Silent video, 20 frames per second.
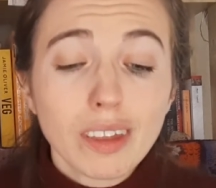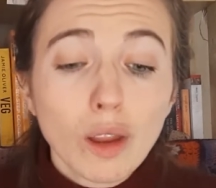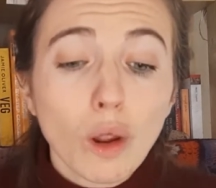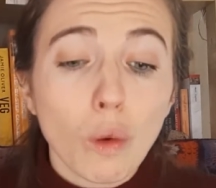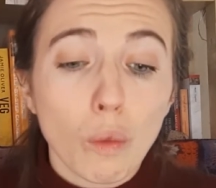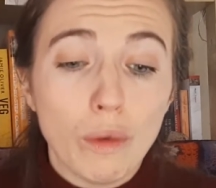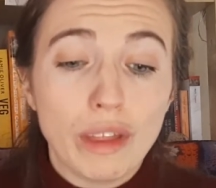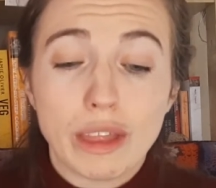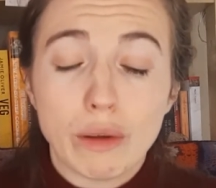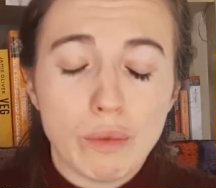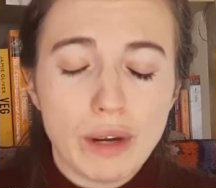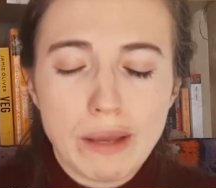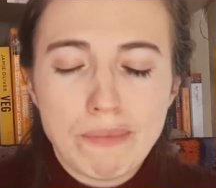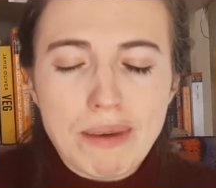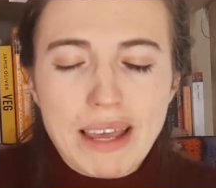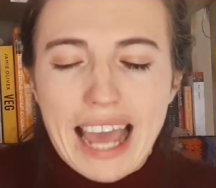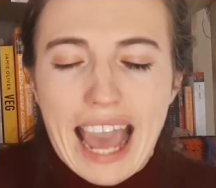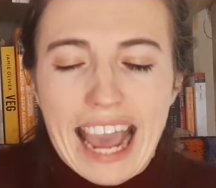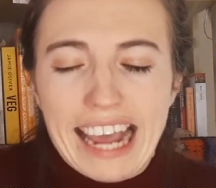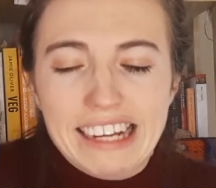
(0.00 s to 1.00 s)
with the
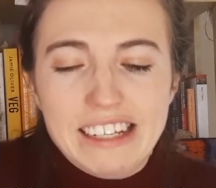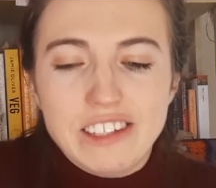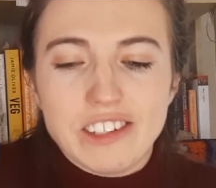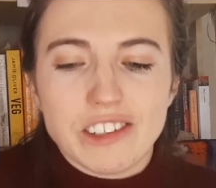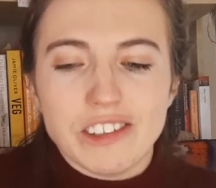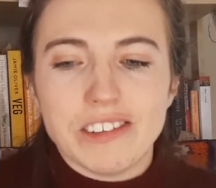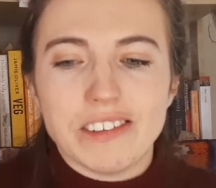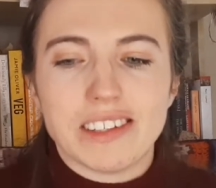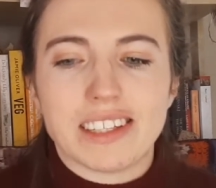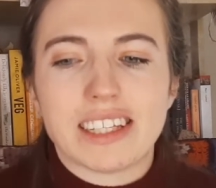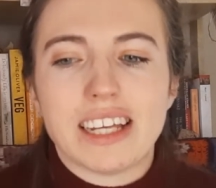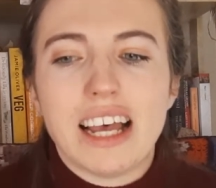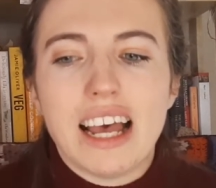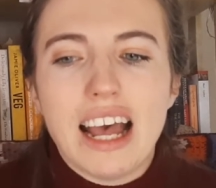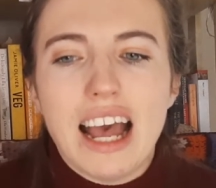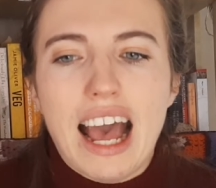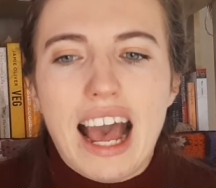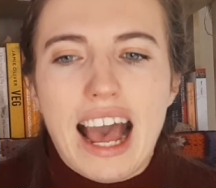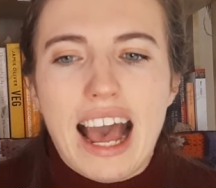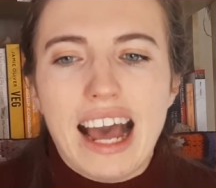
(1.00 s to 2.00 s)
weeping angels.
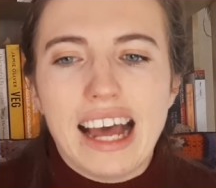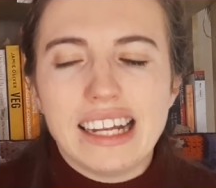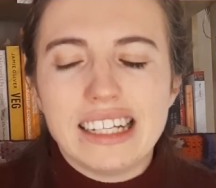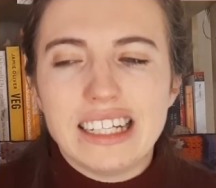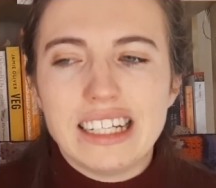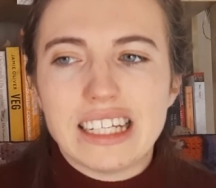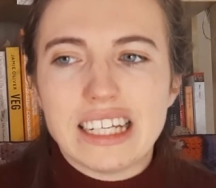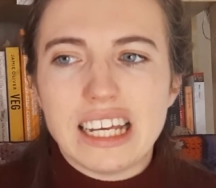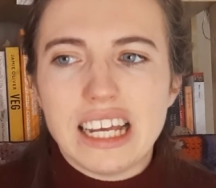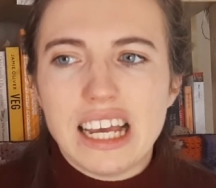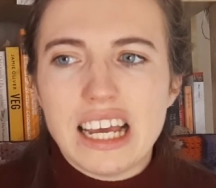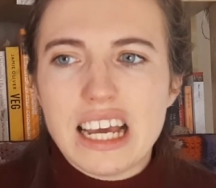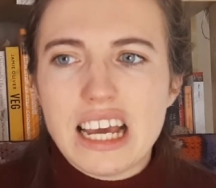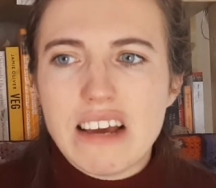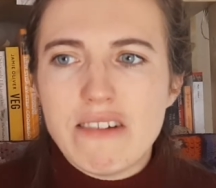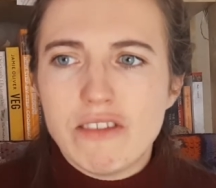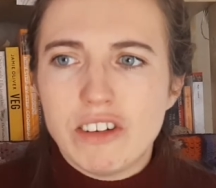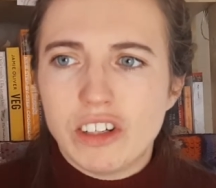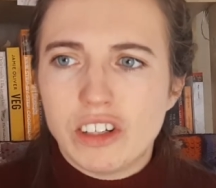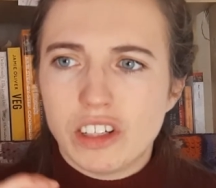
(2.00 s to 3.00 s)
And it
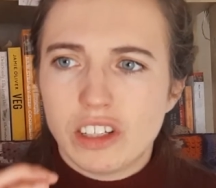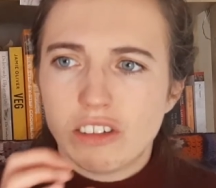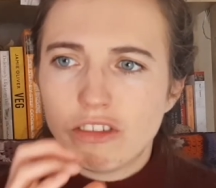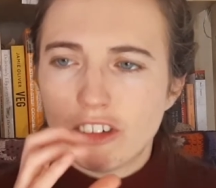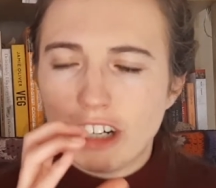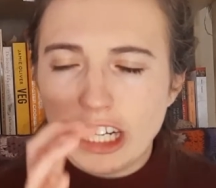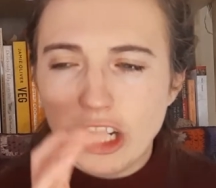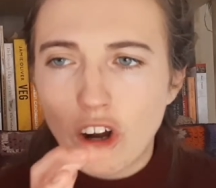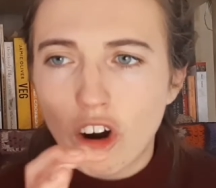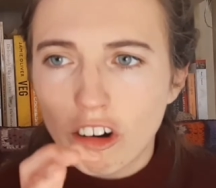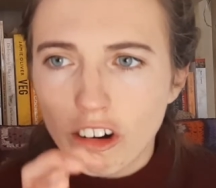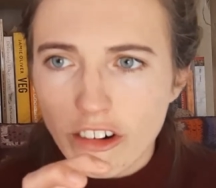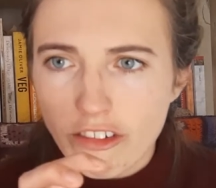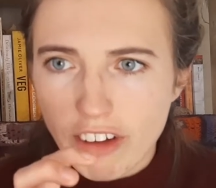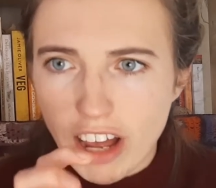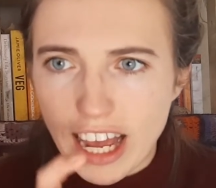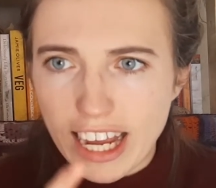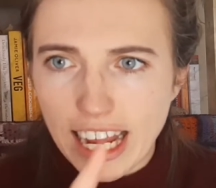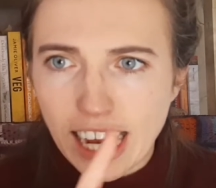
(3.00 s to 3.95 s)
was just really horrifying.